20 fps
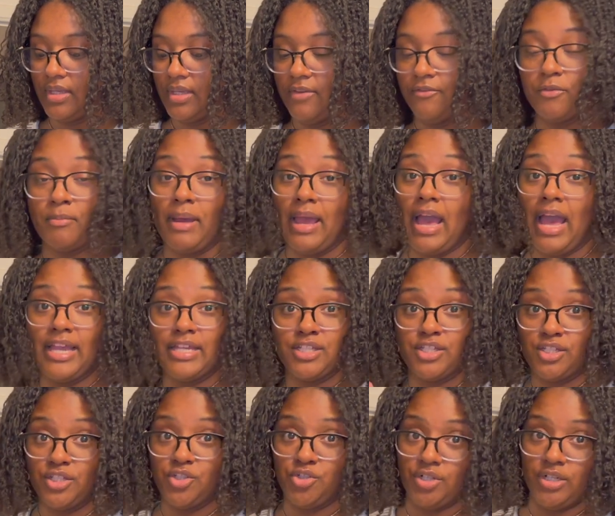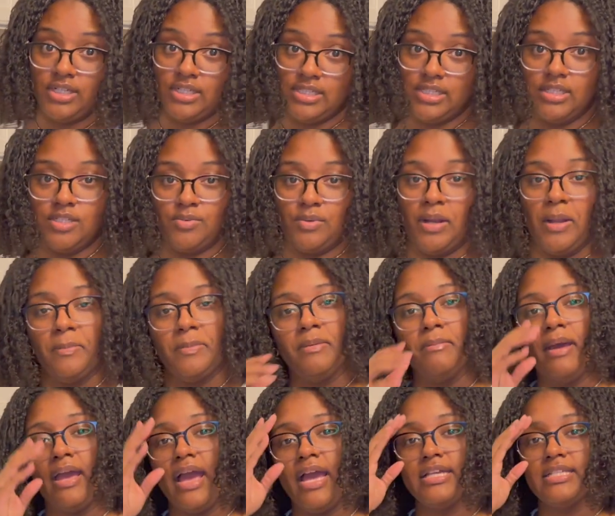my iced drinks is what I mean,
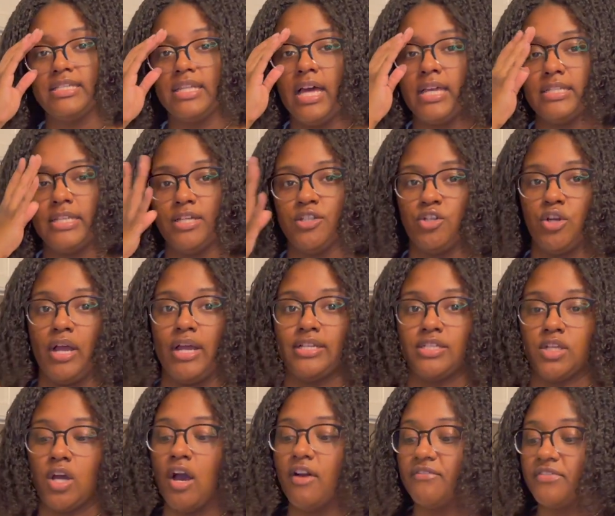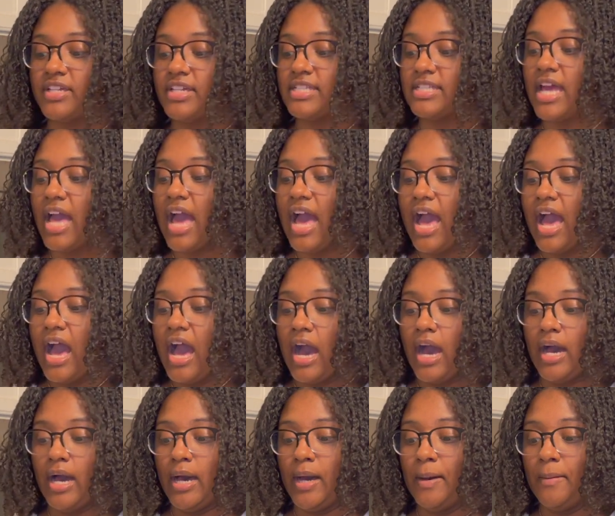my iced lattes or iced coffees,
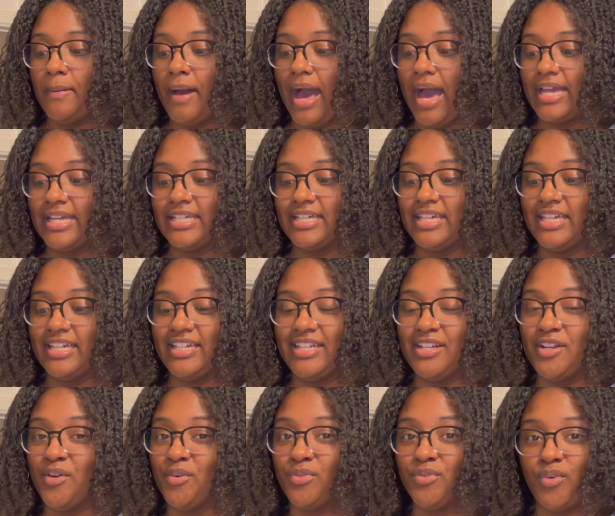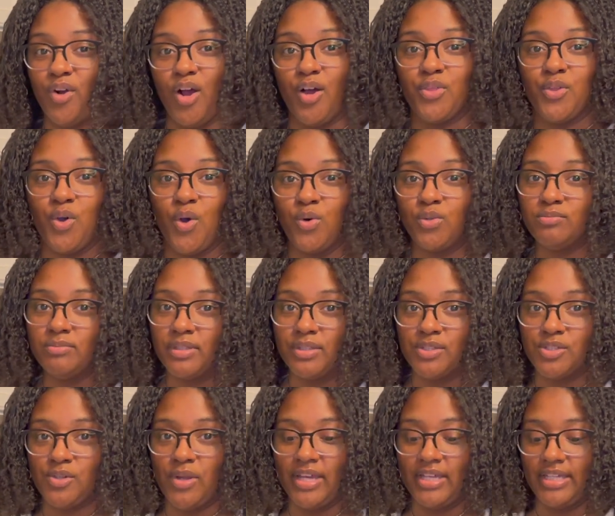I can froth cold milk
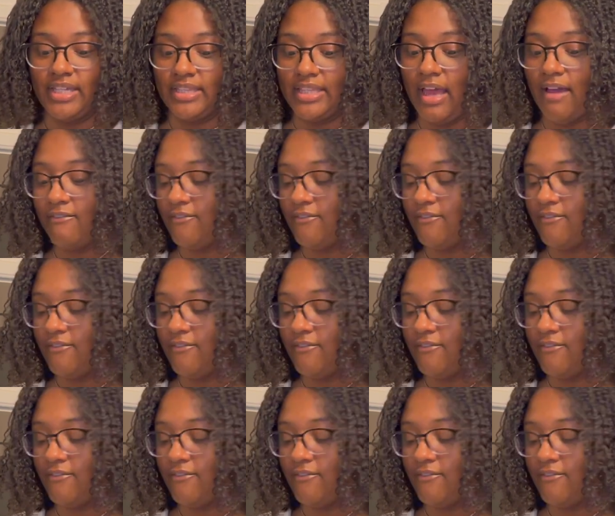so I can get that